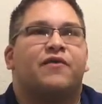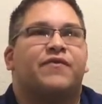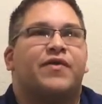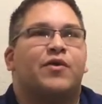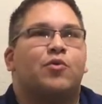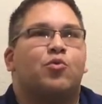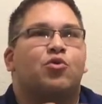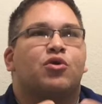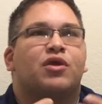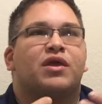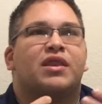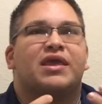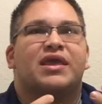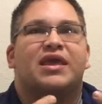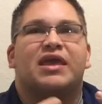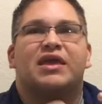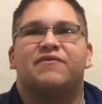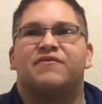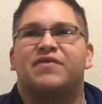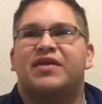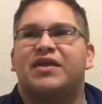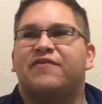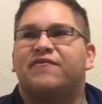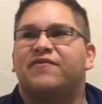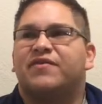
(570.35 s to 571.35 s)
they were going to
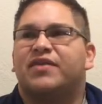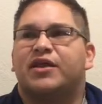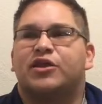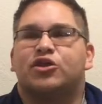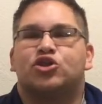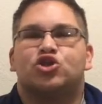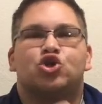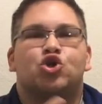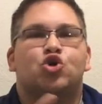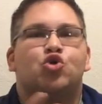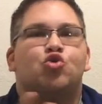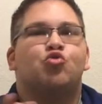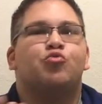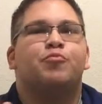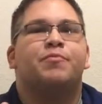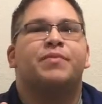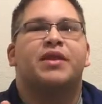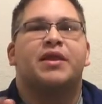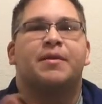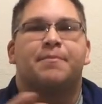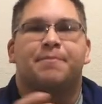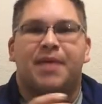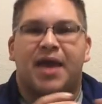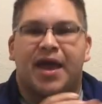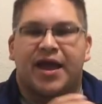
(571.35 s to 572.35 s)
give even a
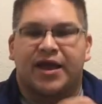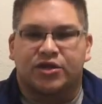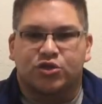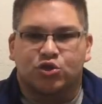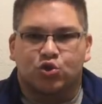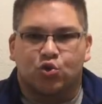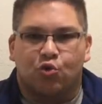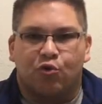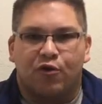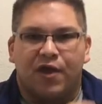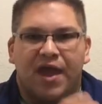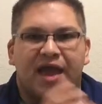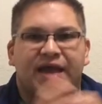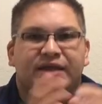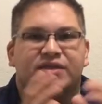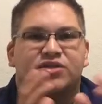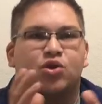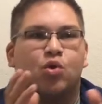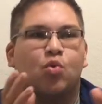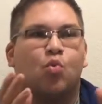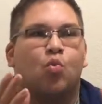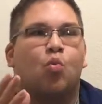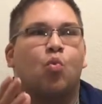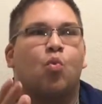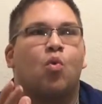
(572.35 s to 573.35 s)
2-minute backstory as
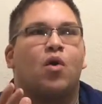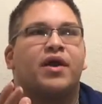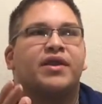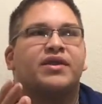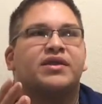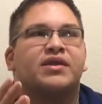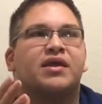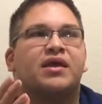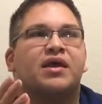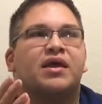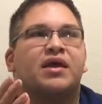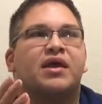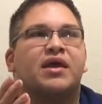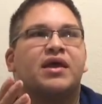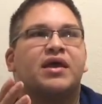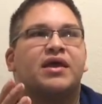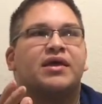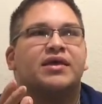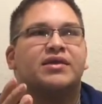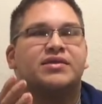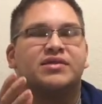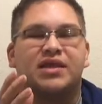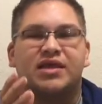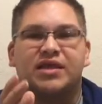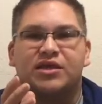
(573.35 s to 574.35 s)
to what
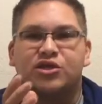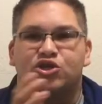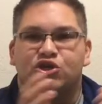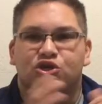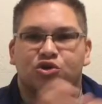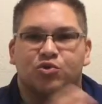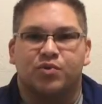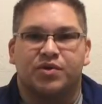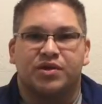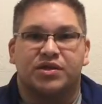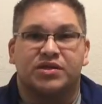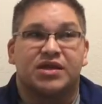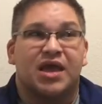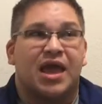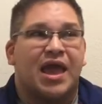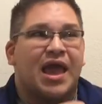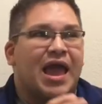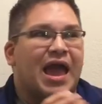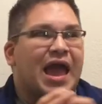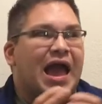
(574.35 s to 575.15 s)
his issue is.